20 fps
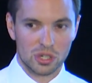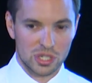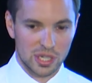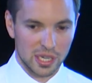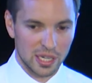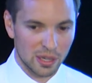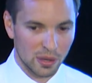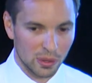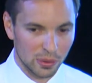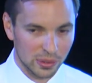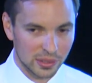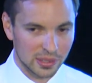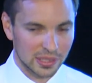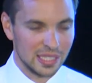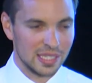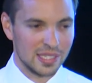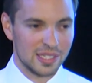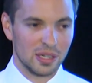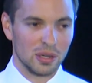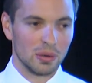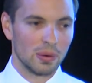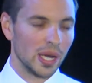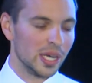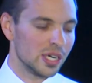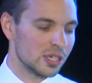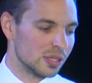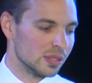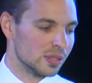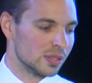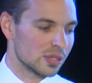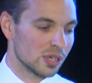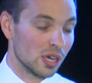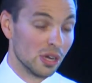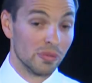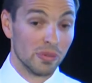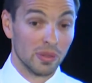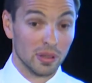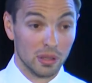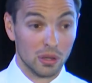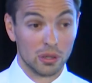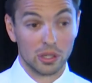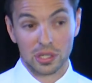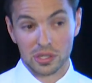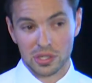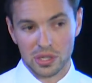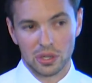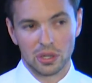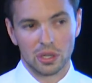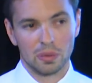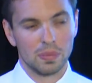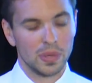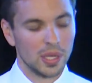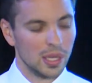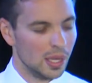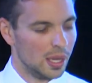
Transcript: shareholders' considerations over the longer term.